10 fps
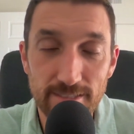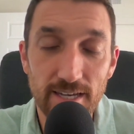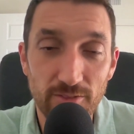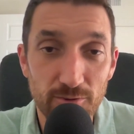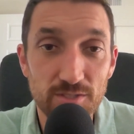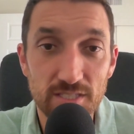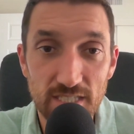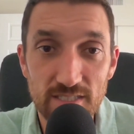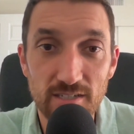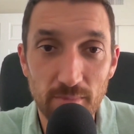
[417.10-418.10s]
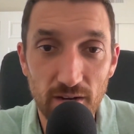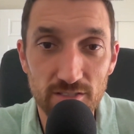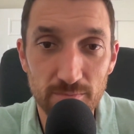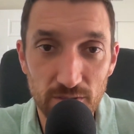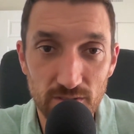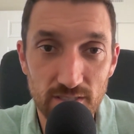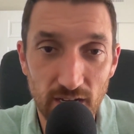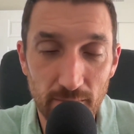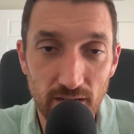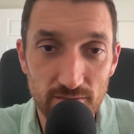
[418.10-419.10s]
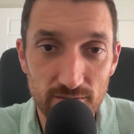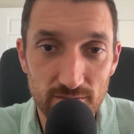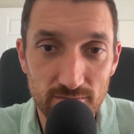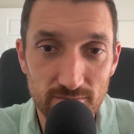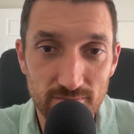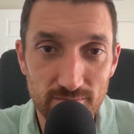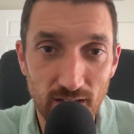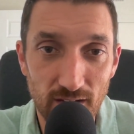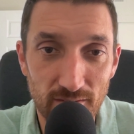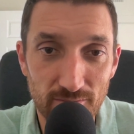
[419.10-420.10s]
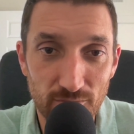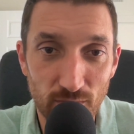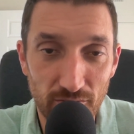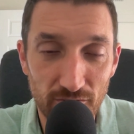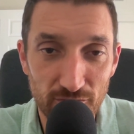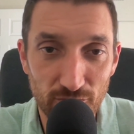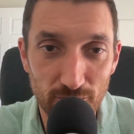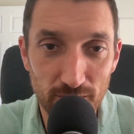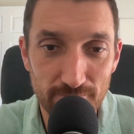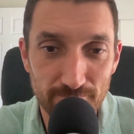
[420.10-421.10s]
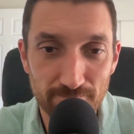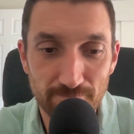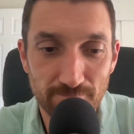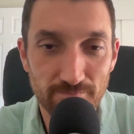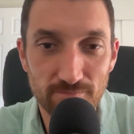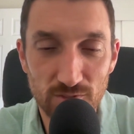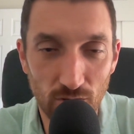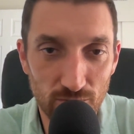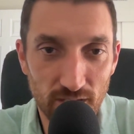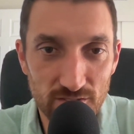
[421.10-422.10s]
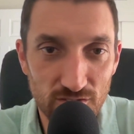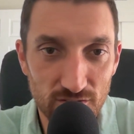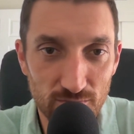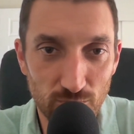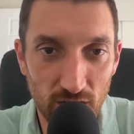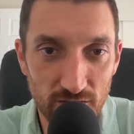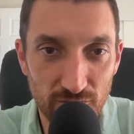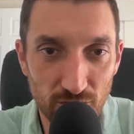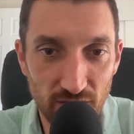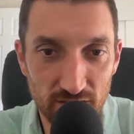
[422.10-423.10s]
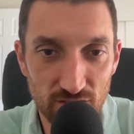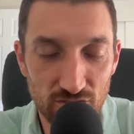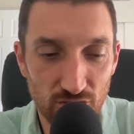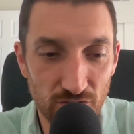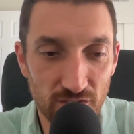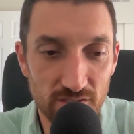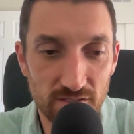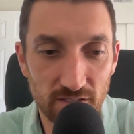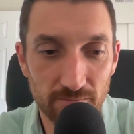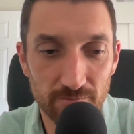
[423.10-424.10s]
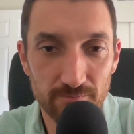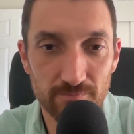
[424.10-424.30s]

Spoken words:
yeah, there was a decent amount of spirit timeouts throughout this tournament. So let's just watch a few things just so you can see.